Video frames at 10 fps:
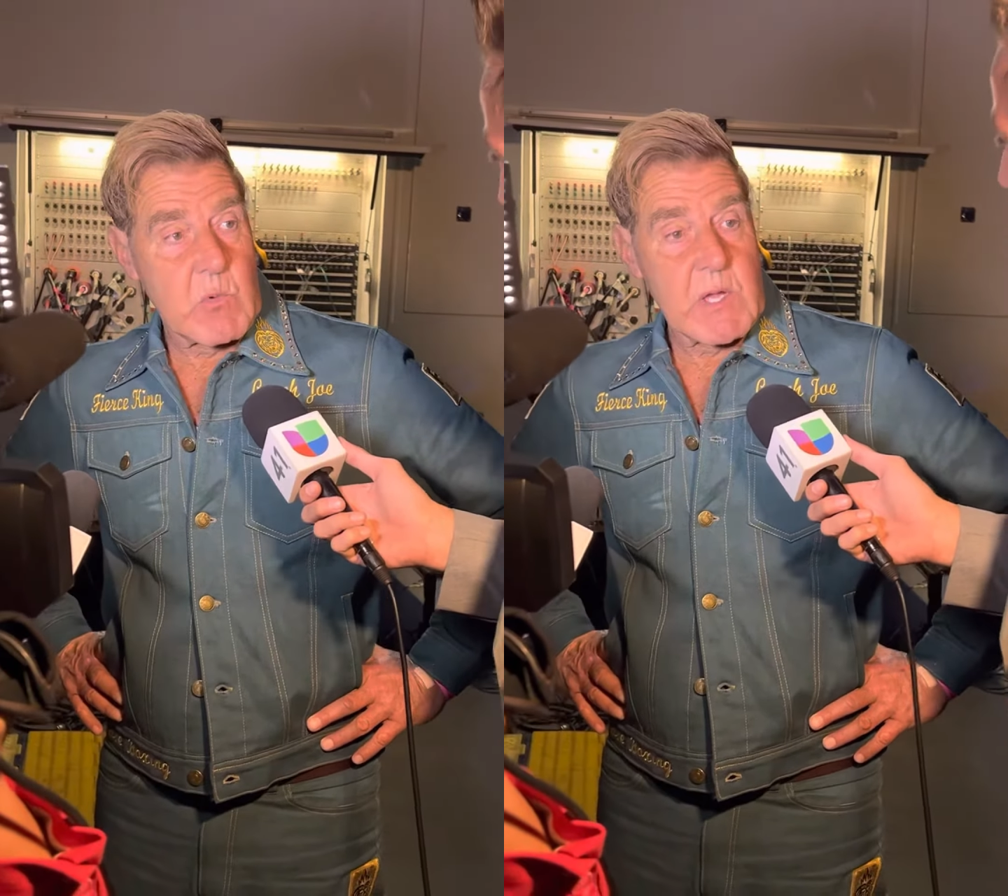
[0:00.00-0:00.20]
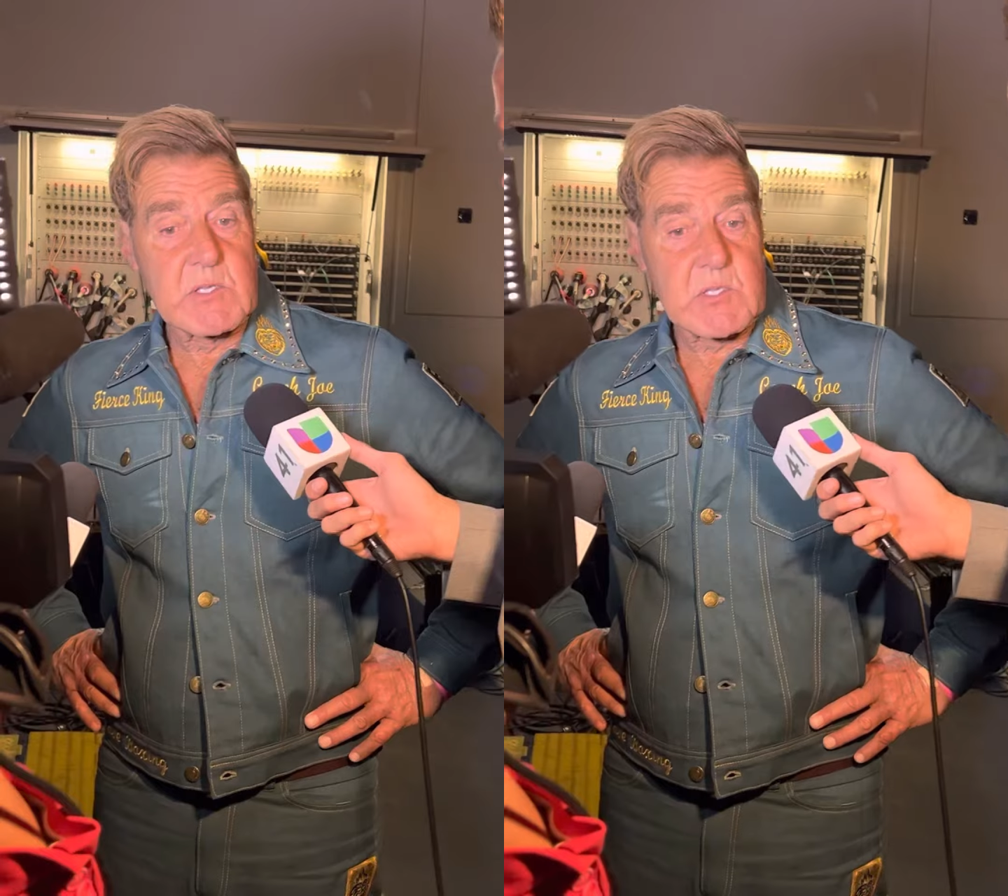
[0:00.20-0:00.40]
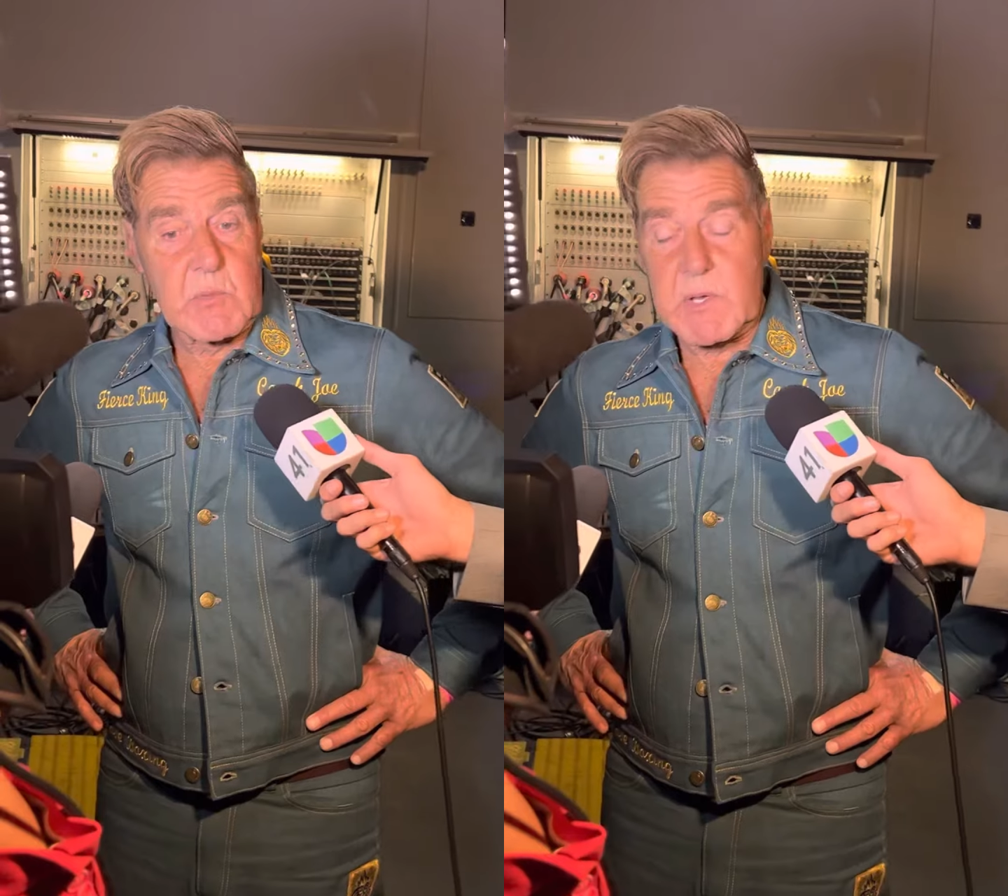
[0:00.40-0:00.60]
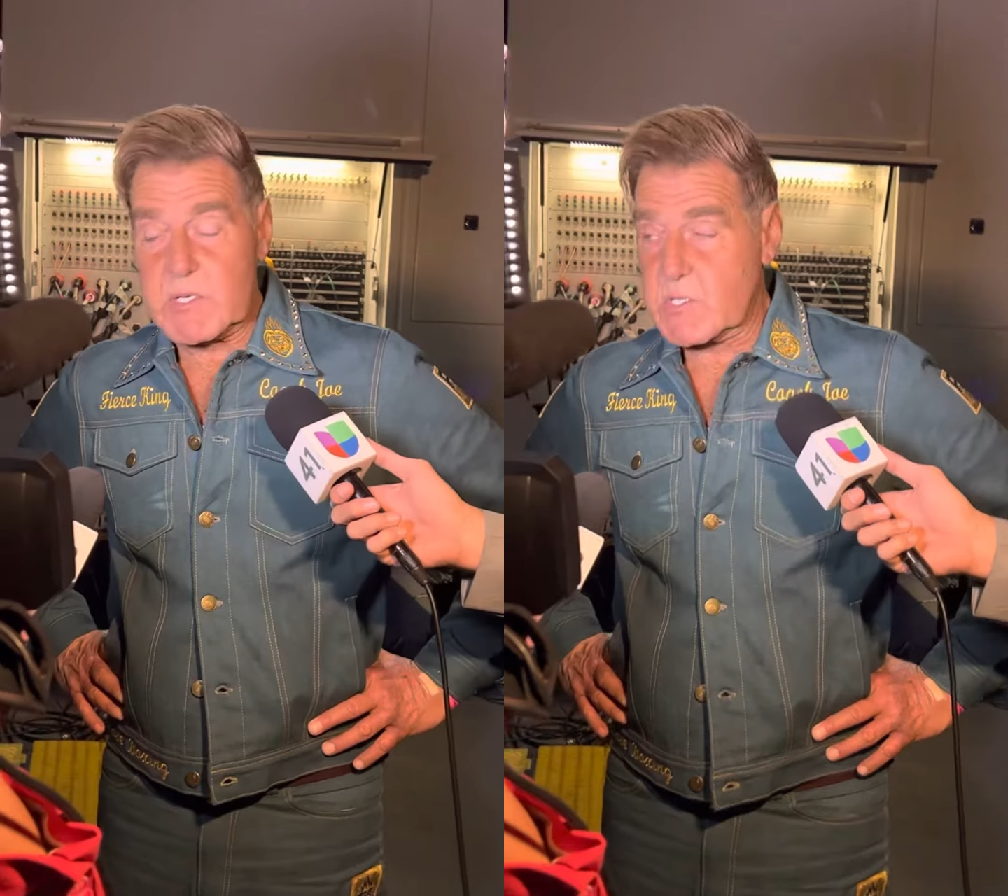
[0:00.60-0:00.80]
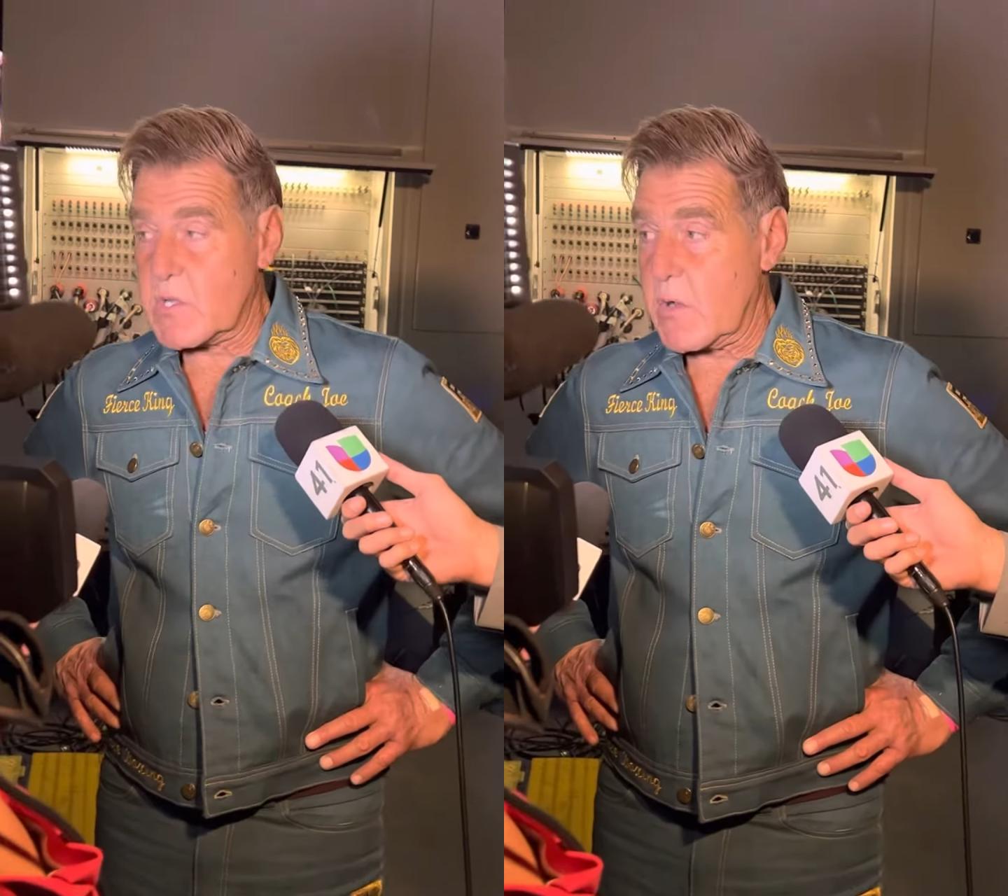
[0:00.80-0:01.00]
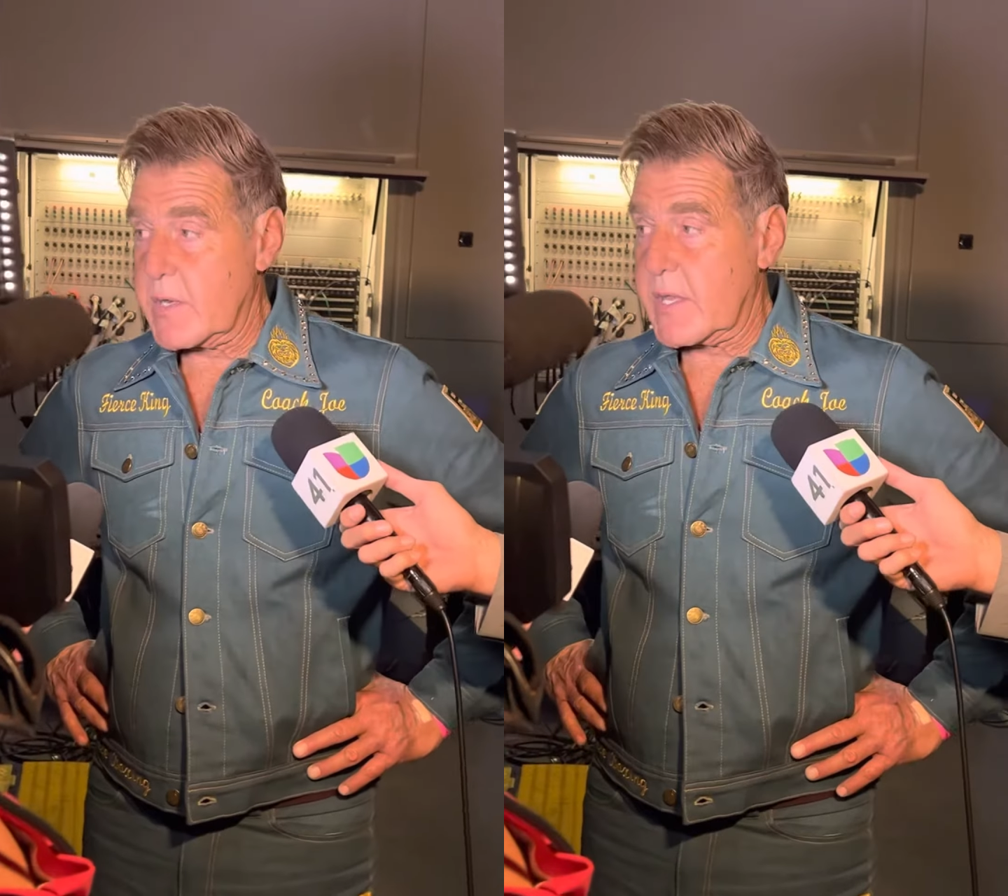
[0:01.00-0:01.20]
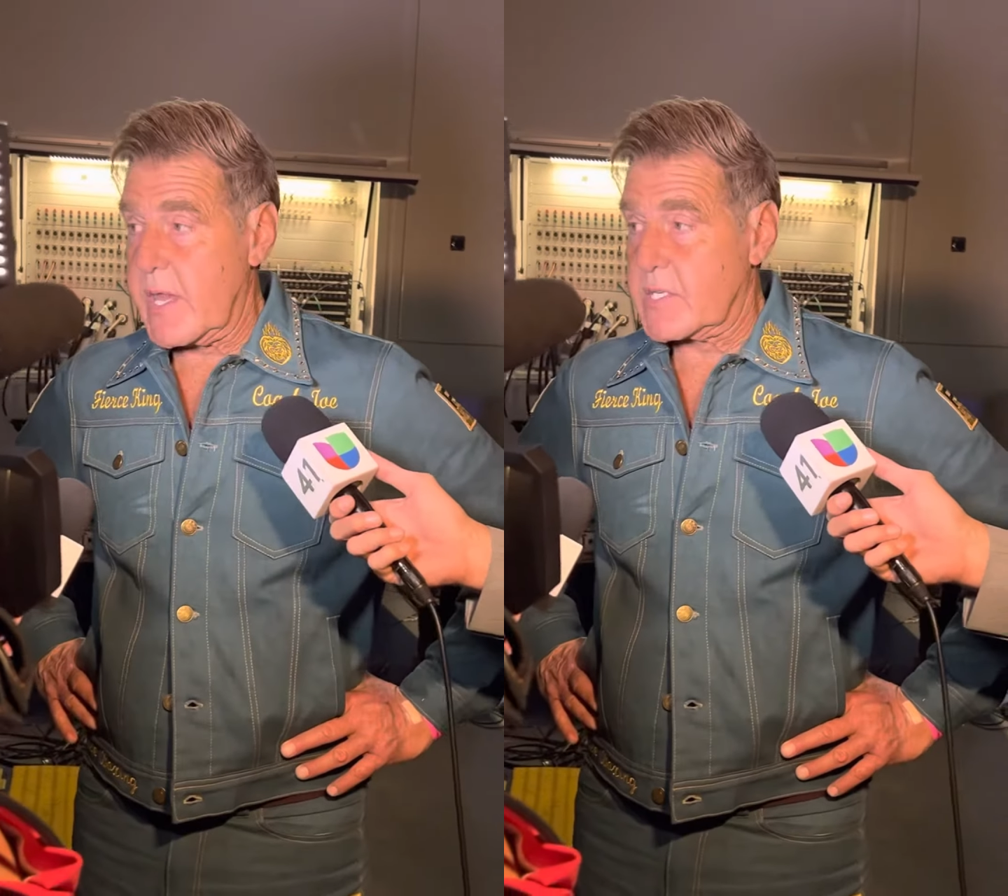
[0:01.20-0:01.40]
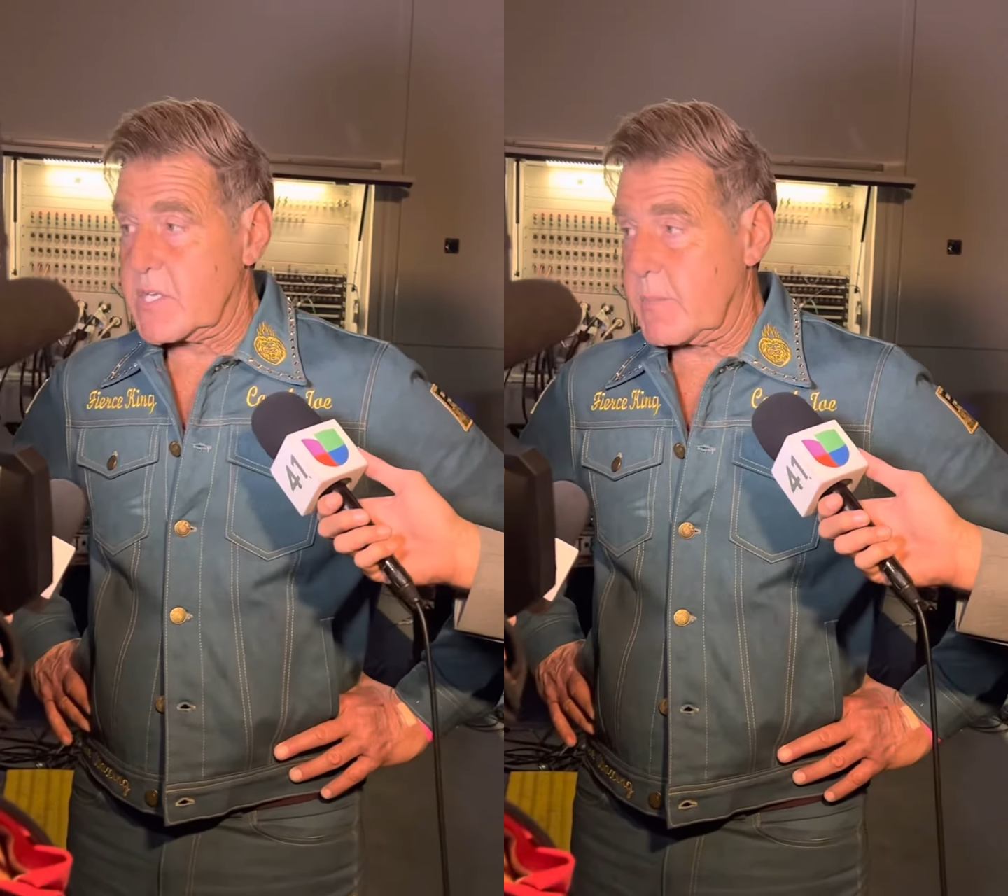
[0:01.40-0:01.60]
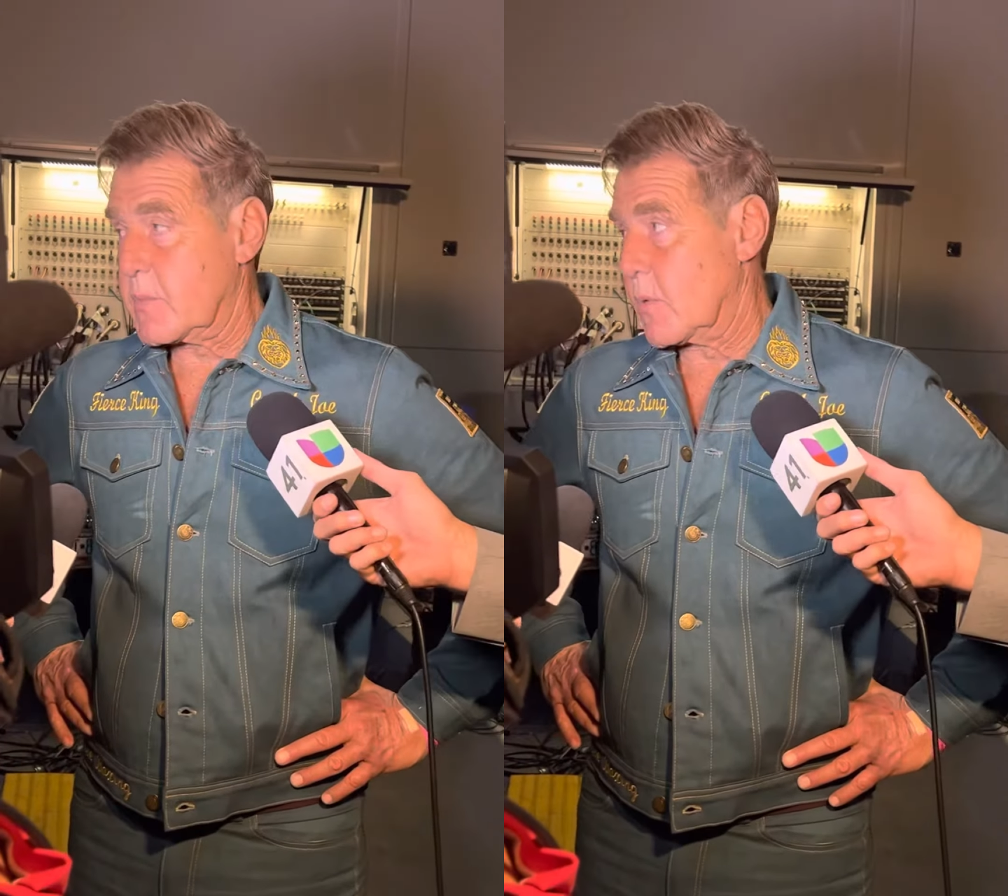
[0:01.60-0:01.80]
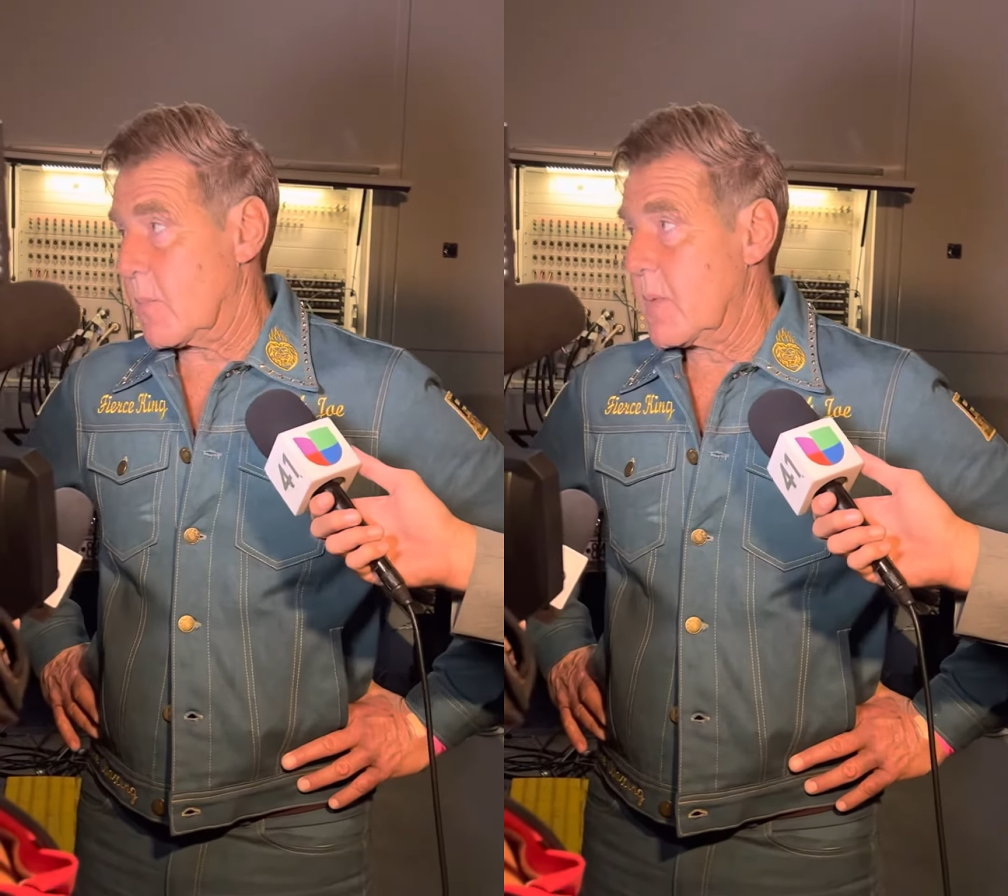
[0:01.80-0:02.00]
runs so much it's hard to catch up with
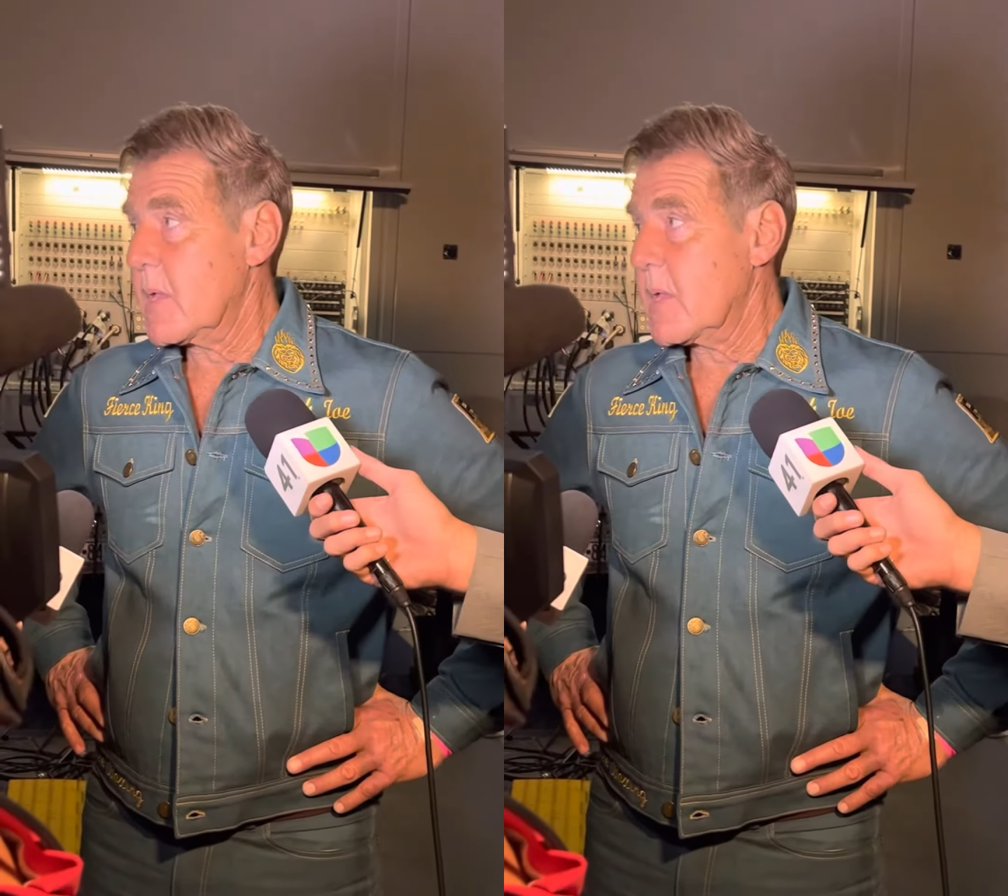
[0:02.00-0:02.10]
him.